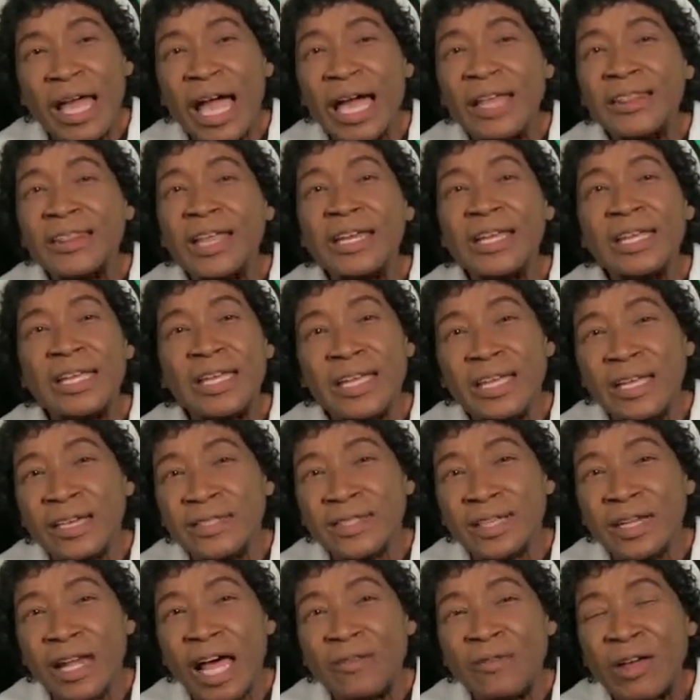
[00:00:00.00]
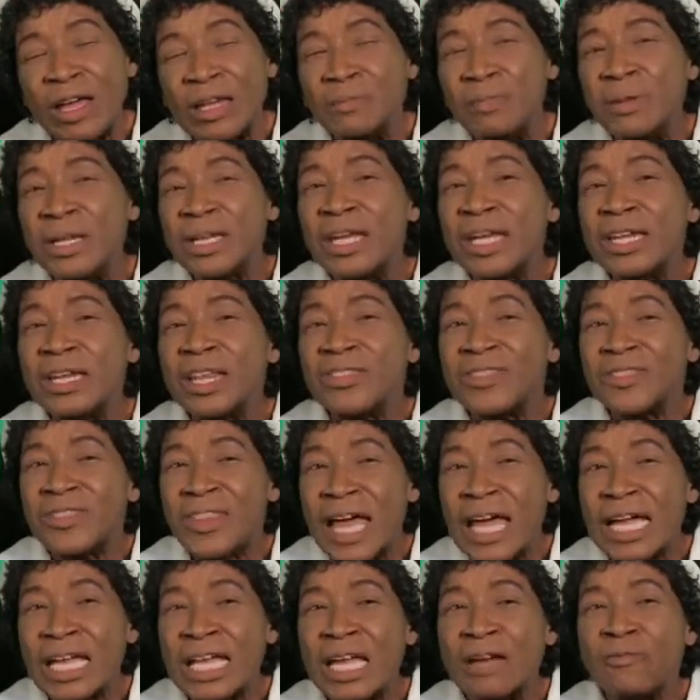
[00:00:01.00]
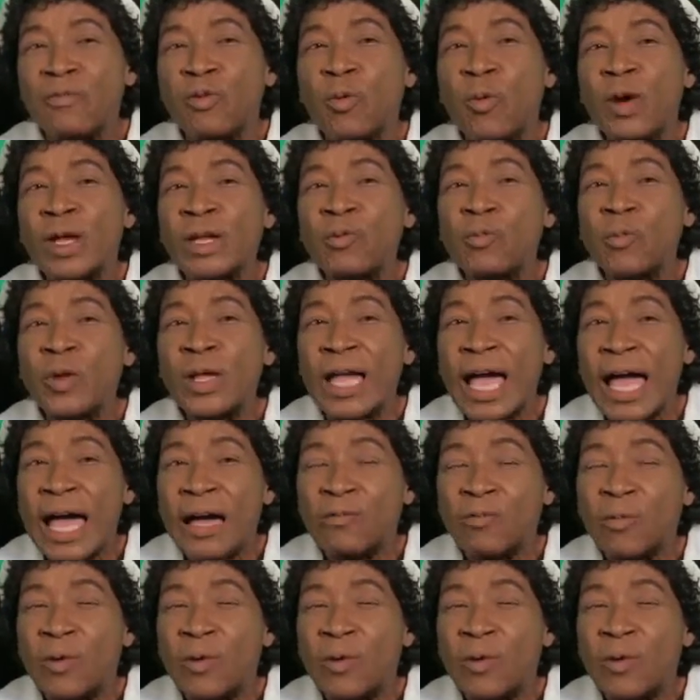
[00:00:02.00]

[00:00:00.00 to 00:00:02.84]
and that he is alive and begin to thank him for what we,